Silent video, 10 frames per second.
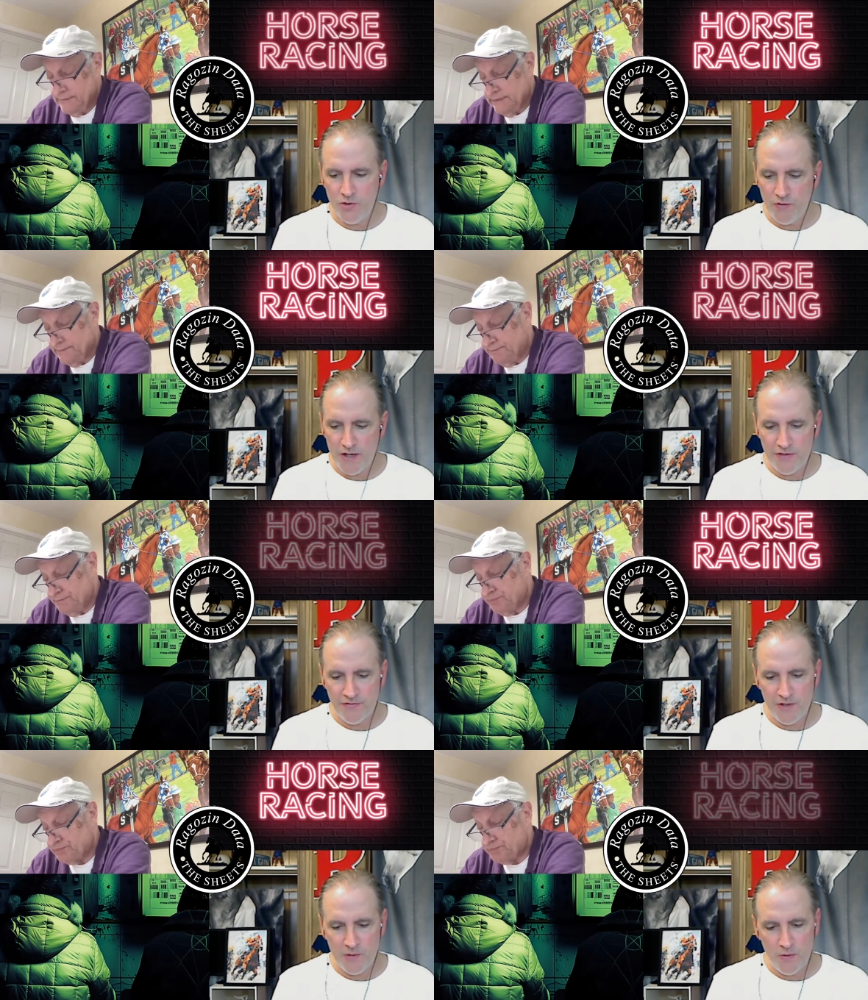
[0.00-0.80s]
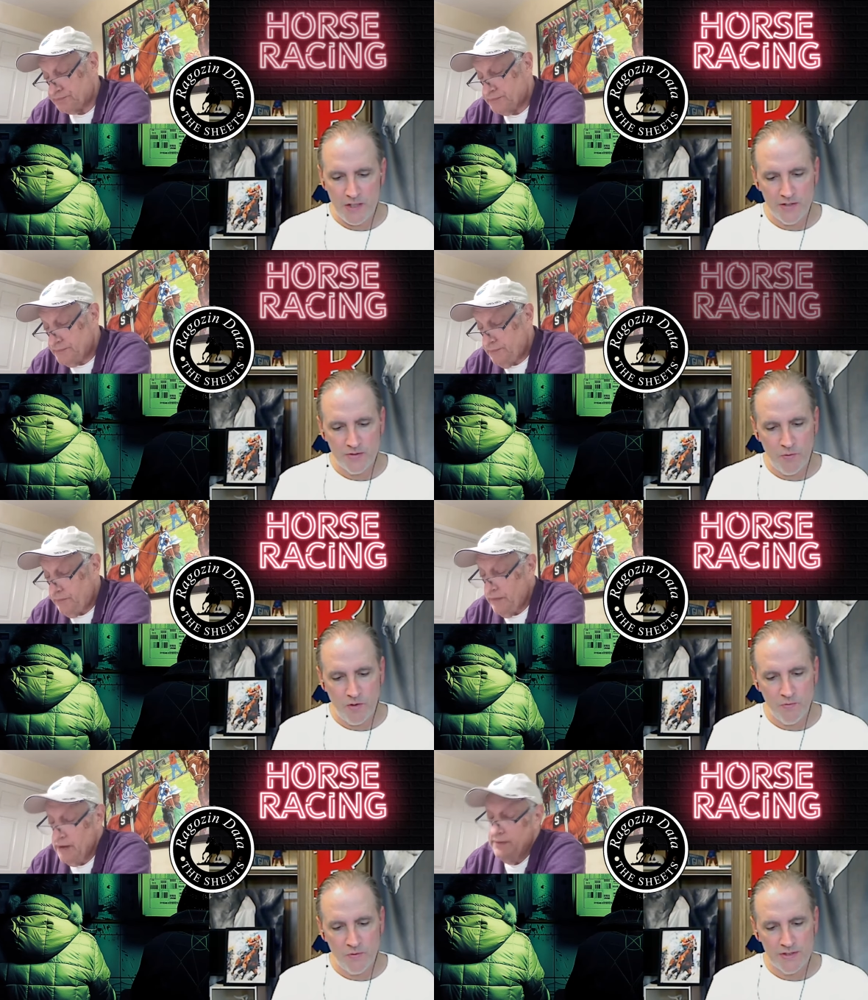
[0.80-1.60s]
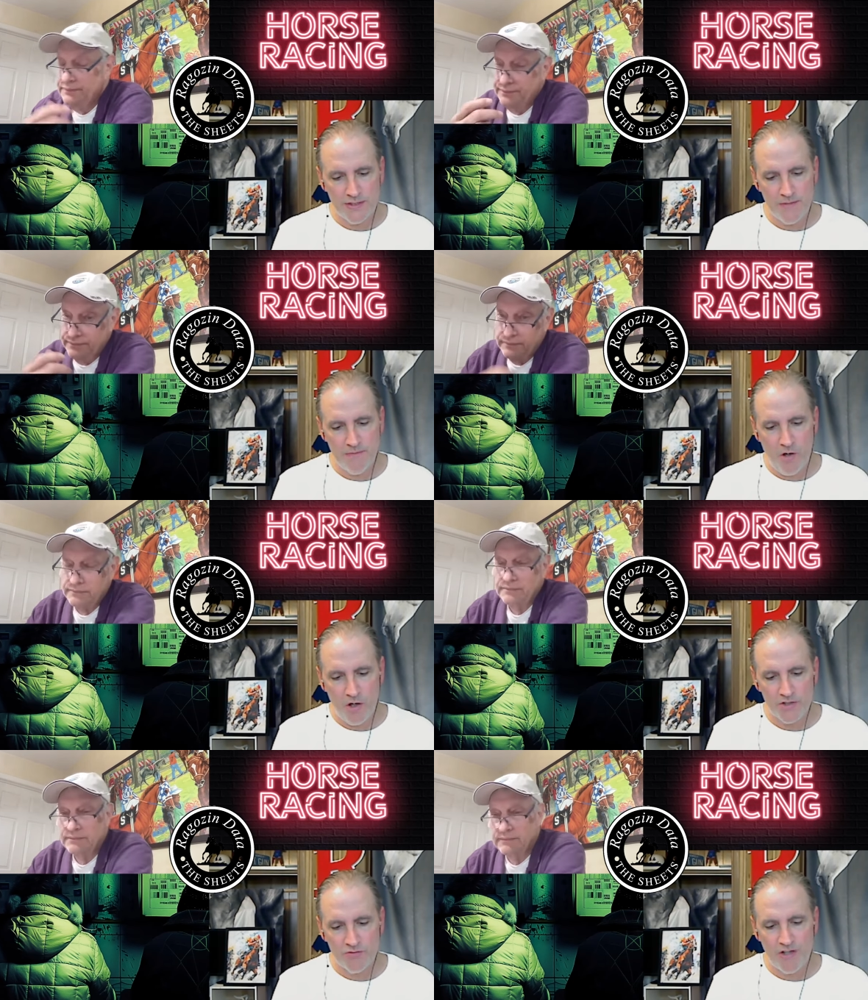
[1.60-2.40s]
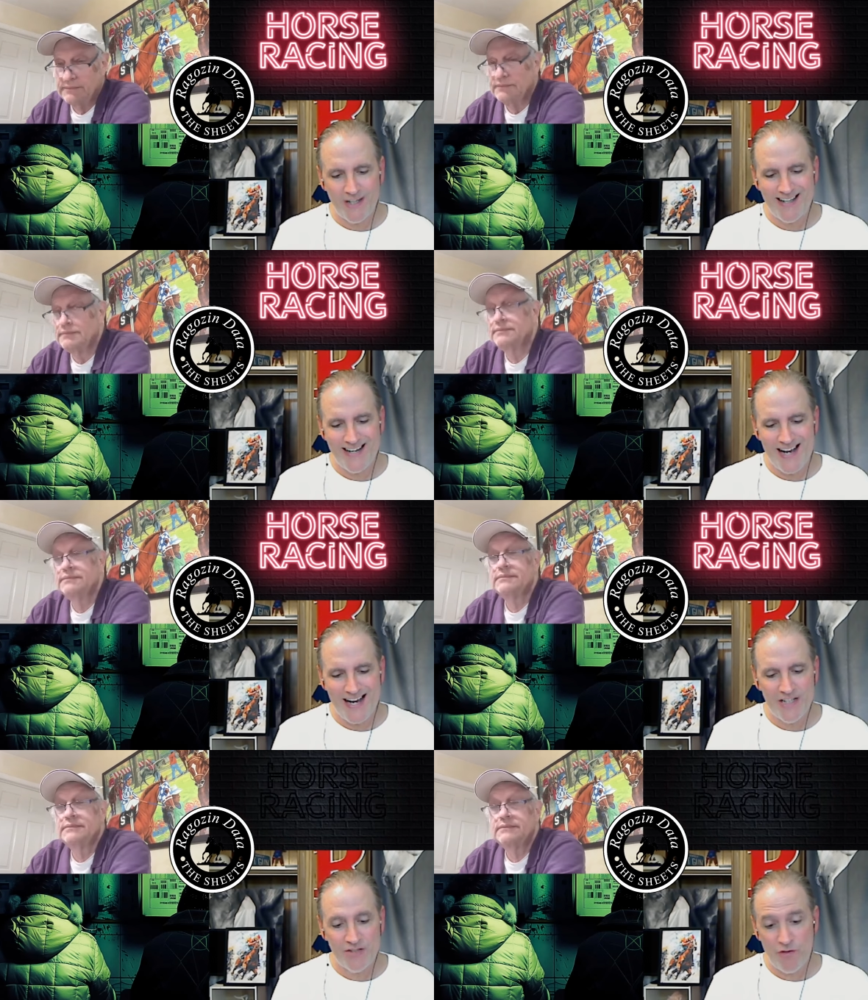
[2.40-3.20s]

Speaker 1: grade three wins. One was in March, running at nines.